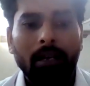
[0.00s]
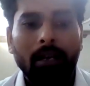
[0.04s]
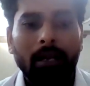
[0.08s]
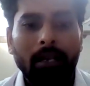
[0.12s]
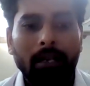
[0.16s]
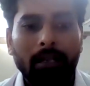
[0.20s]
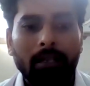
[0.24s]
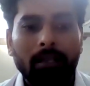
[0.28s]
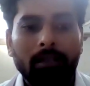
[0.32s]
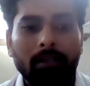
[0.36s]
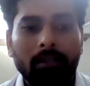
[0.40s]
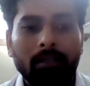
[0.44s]

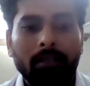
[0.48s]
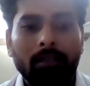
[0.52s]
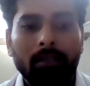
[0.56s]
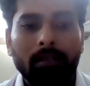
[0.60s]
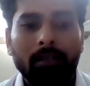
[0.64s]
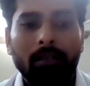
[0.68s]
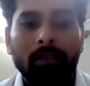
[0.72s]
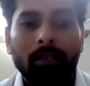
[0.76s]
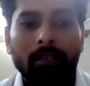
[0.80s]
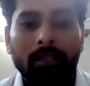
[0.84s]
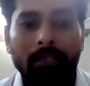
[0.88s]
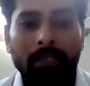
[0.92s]
and
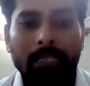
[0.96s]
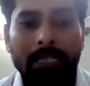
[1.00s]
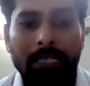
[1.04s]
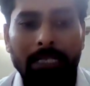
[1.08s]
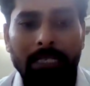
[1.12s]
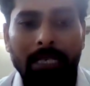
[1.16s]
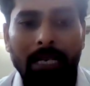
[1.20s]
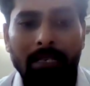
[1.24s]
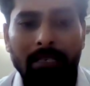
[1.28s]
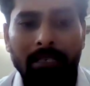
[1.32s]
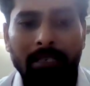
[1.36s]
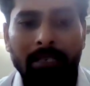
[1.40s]
these
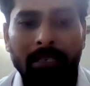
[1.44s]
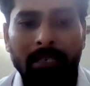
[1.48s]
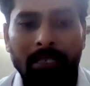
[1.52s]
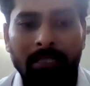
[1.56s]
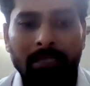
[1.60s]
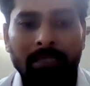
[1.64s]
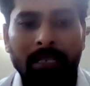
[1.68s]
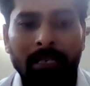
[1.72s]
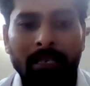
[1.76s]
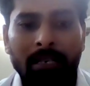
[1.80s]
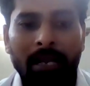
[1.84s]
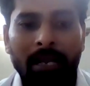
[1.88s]
cells
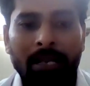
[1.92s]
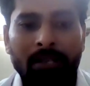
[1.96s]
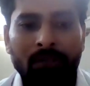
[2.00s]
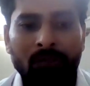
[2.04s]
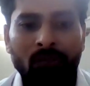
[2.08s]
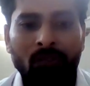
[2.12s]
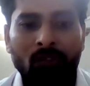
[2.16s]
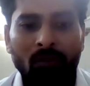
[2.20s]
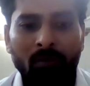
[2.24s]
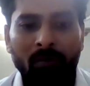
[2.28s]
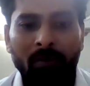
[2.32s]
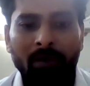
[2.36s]
release the
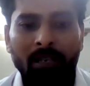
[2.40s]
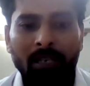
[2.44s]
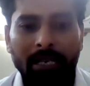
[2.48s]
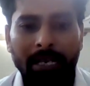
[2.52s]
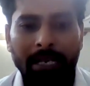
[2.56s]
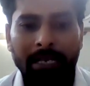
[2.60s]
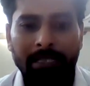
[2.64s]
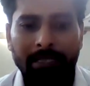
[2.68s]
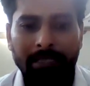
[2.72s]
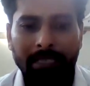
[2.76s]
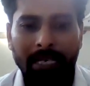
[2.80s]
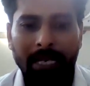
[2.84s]
lysosomal
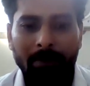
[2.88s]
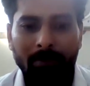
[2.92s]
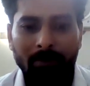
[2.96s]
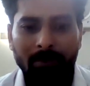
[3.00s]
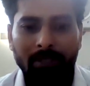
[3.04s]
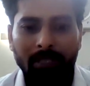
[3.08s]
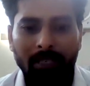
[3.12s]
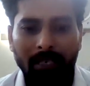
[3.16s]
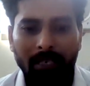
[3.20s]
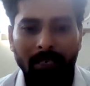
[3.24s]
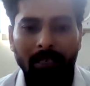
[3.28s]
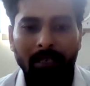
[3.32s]

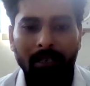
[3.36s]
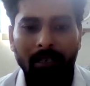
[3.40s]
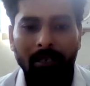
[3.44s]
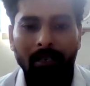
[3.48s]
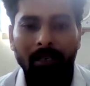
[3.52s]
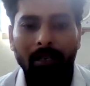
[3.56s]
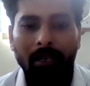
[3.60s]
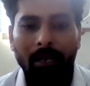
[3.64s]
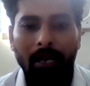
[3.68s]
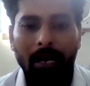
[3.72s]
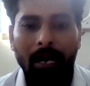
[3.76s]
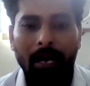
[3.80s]
enzymes
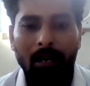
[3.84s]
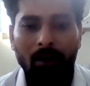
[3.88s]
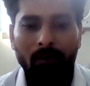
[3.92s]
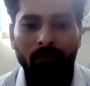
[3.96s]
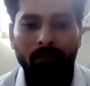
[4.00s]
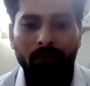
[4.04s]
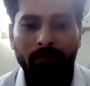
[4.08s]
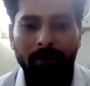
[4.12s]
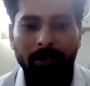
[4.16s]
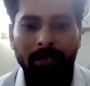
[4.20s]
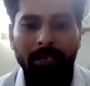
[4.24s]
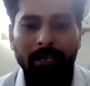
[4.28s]
and
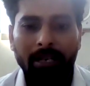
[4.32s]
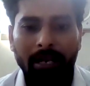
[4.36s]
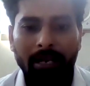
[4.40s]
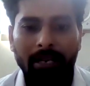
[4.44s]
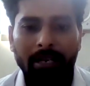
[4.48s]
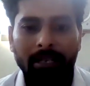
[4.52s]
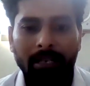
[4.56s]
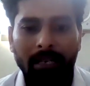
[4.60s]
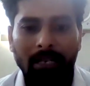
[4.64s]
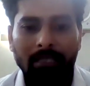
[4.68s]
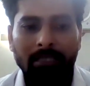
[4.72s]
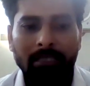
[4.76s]
free
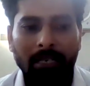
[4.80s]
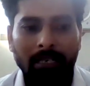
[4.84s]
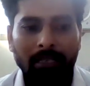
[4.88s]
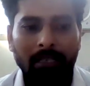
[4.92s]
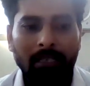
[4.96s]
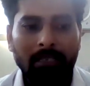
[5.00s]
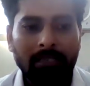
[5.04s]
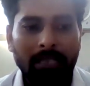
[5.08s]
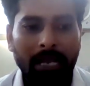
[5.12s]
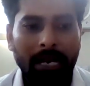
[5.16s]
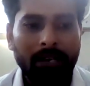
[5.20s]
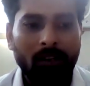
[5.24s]
radicals at
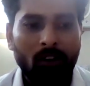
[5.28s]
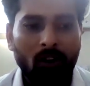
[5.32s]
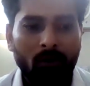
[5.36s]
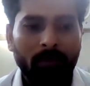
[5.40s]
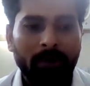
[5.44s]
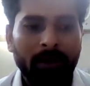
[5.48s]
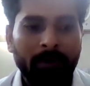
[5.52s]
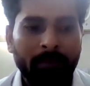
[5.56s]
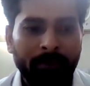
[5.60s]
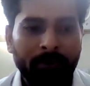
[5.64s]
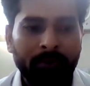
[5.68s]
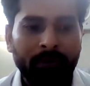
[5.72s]
the site of
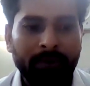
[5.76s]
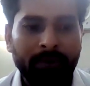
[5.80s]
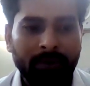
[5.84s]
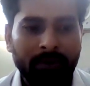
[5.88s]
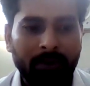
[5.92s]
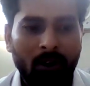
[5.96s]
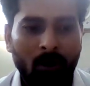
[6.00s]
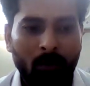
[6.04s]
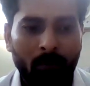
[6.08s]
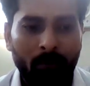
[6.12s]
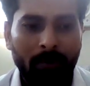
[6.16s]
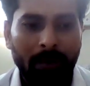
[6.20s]
immune
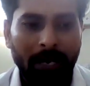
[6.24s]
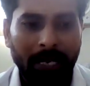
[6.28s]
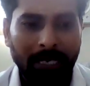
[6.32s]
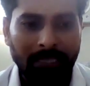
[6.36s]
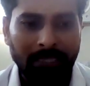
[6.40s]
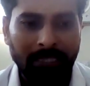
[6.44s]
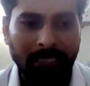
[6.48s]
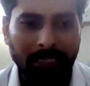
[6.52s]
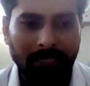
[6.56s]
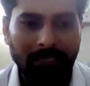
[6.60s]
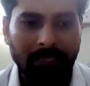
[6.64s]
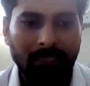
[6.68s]

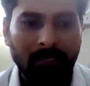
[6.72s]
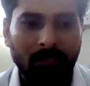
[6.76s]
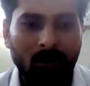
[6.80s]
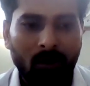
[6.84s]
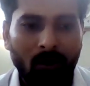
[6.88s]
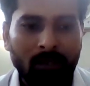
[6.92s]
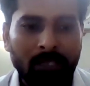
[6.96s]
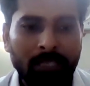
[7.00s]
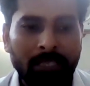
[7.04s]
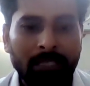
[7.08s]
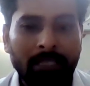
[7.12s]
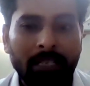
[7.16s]
complexes
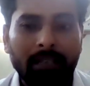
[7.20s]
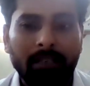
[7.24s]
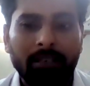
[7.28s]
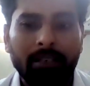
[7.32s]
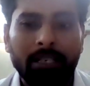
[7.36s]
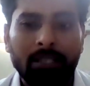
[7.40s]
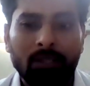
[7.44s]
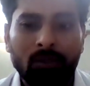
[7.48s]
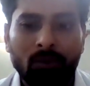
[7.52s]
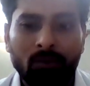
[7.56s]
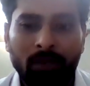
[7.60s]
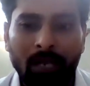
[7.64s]
causing the
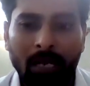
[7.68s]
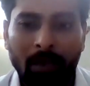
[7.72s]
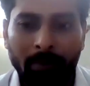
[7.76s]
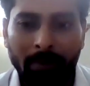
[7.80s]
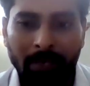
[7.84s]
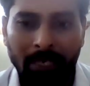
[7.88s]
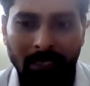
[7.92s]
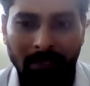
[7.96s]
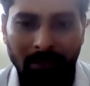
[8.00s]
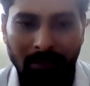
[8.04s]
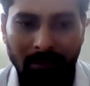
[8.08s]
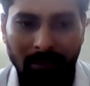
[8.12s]
tissue
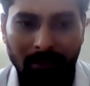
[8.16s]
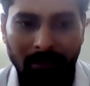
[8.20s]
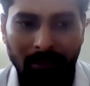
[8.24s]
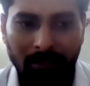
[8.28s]
damage.